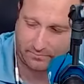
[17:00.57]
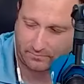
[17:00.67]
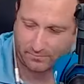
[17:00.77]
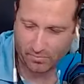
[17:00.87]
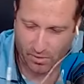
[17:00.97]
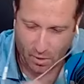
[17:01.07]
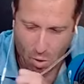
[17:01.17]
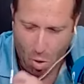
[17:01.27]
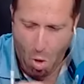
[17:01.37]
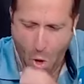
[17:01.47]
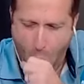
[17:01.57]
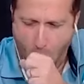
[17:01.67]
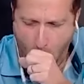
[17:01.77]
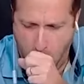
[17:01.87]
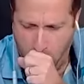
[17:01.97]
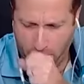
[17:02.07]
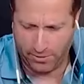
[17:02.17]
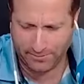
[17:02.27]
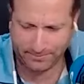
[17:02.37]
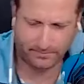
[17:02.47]

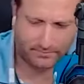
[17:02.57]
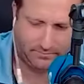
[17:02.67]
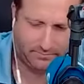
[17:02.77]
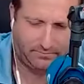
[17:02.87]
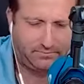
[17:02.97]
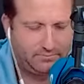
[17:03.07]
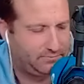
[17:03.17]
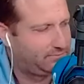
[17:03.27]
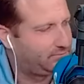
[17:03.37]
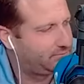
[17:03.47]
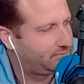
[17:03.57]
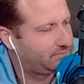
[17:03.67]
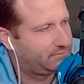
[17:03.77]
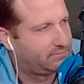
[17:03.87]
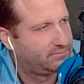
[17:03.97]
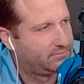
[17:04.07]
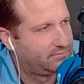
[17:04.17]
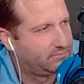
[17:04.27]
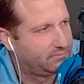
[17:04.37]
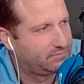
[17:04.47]

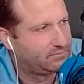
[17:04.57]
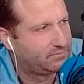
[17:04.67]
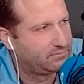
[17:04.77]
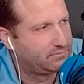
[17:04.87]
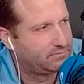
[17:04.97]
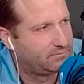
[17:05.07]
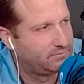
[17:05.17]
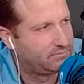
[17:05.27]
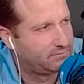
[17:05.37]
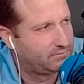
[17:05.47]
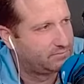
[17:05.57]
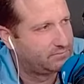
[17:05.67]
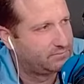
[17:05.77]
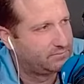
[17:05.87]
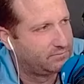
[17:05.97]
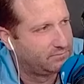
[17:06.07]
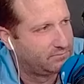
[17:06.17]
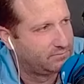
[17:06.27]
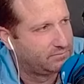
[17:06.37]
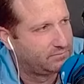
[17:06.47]

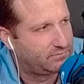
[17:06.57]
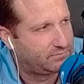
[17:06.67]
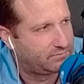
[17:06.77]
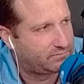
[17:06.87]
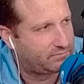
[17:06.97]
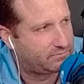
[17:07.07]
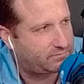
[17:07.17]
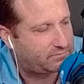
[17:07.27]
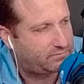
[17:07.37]
(not speaking)